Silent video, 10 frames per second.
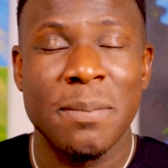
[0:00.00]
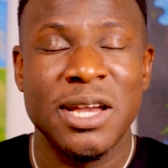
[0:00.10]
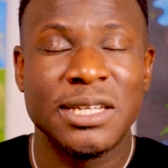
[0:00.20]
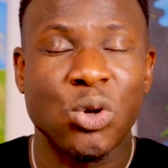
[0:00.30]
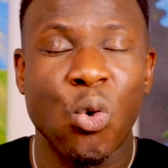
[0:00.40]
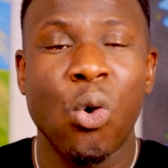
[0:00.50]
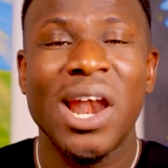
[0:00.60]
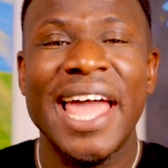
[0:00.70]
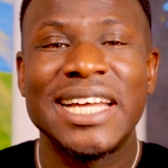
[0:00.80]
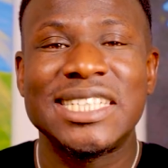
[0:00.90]
because
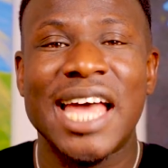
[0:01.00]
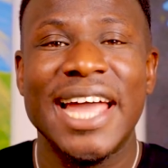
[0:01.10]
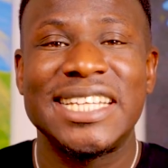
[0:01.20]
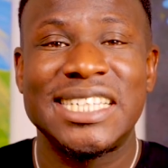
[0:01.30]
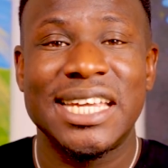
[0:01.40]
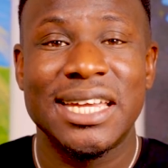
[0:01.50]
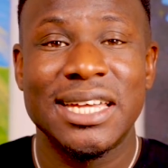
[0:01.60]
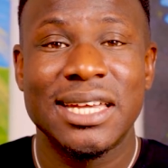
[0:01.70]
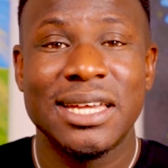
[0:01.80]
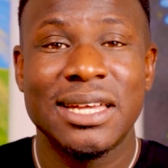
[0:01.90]
all anxiety
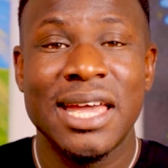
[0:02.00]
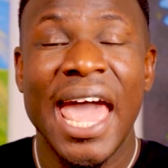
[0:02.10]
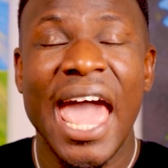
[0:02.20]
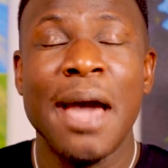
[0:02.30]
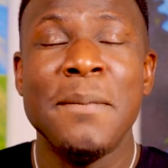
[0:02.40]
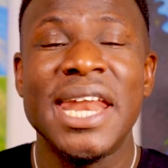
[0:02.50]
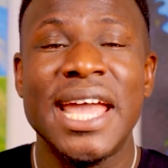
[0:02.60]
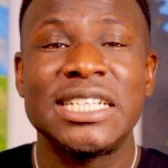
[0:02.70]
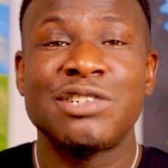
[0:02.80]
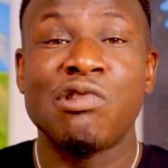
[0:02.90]

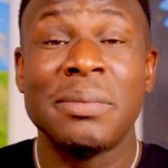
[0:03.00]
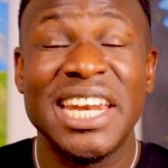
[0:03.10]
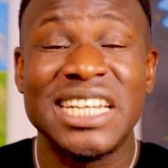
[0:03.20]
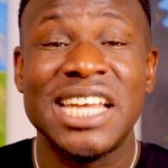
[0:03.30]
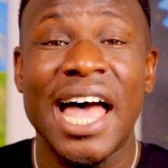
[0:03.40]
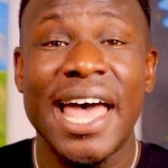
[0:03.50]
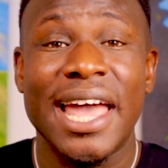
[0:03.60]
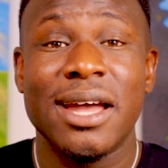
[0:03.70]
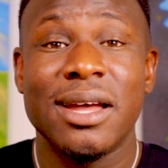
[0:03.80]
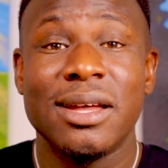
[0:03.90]
emanates from the
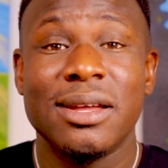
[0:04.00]
desire